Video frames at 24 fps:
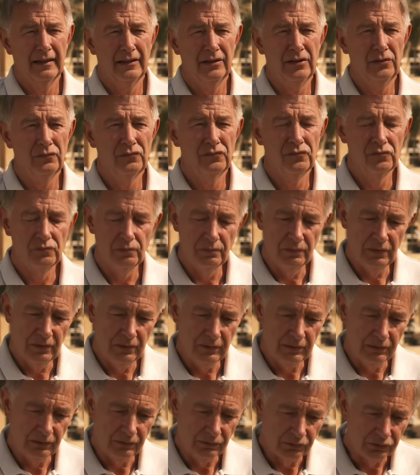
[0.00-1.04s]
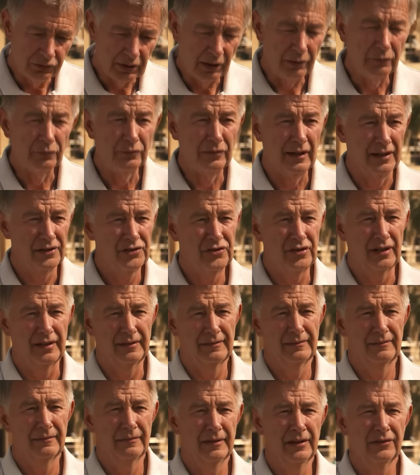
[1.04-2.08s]
you, you don't rush it.
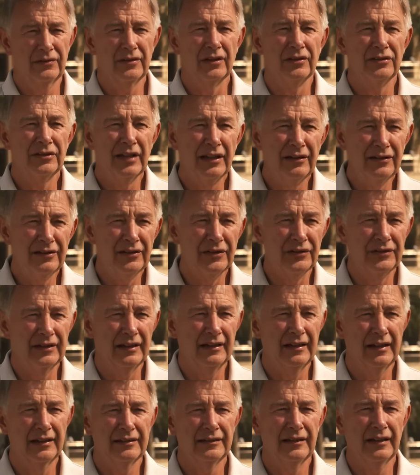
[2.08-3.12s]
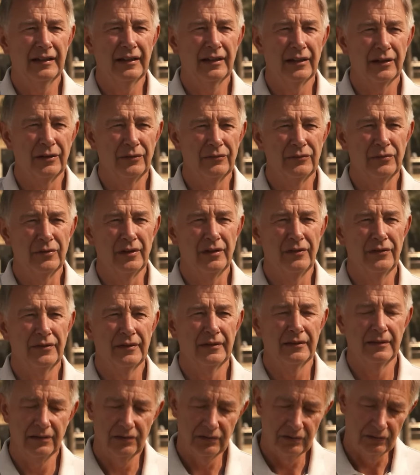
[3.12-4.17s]
It's a tendency, let's get it over
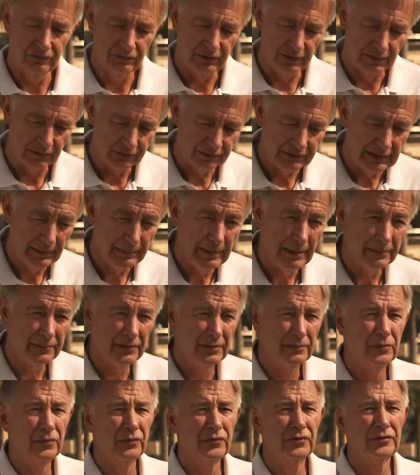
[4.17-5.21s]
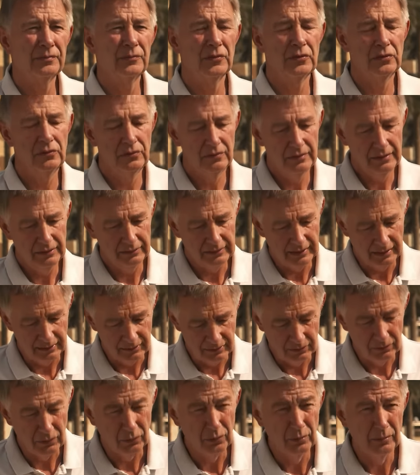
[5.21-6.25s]
with. This You've got to step up the ball smoothly,
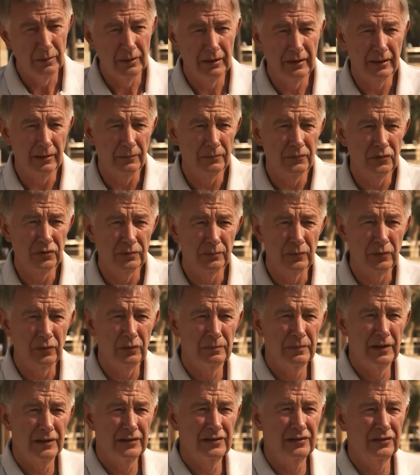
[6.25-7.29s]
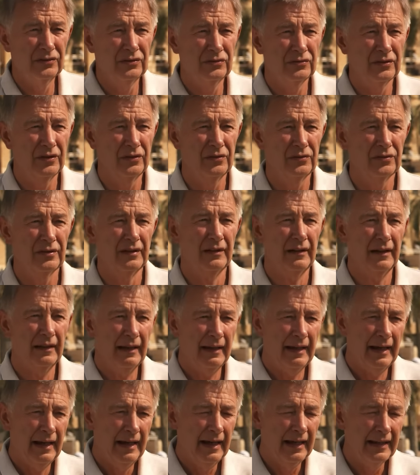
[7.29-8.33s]
take your normal little smooth putting strokes,
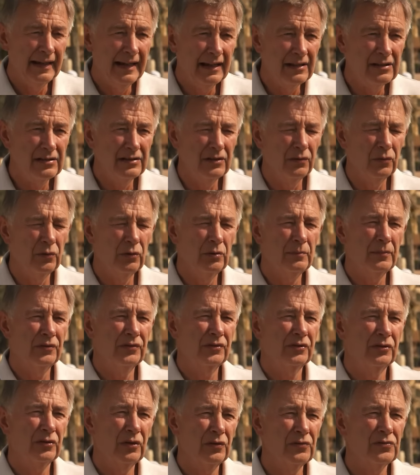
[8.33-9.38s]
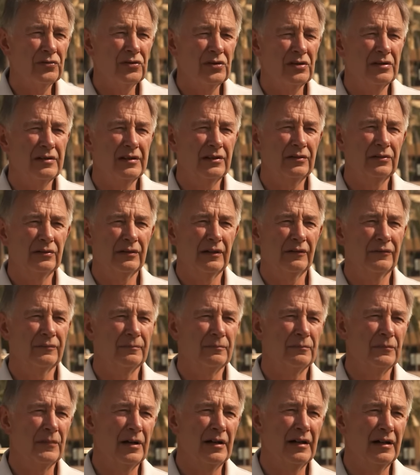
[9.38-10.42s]
and actually almost consciously do it
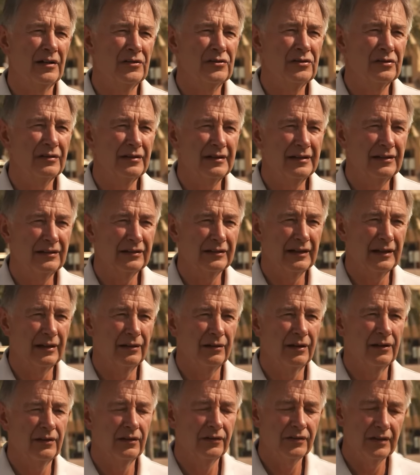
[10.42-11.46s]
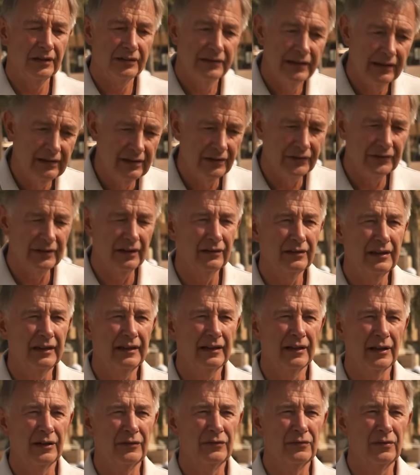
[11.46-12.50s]
marginally slower. There's a tendency, I'll
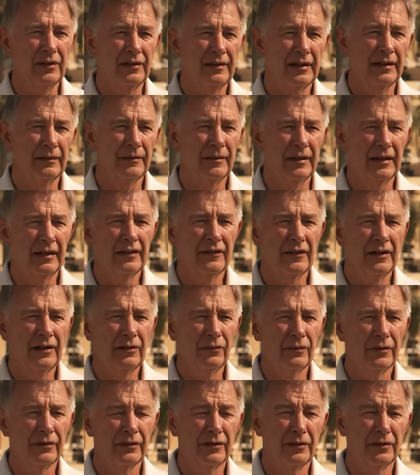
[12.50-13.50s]
get it over with, I'll either hold it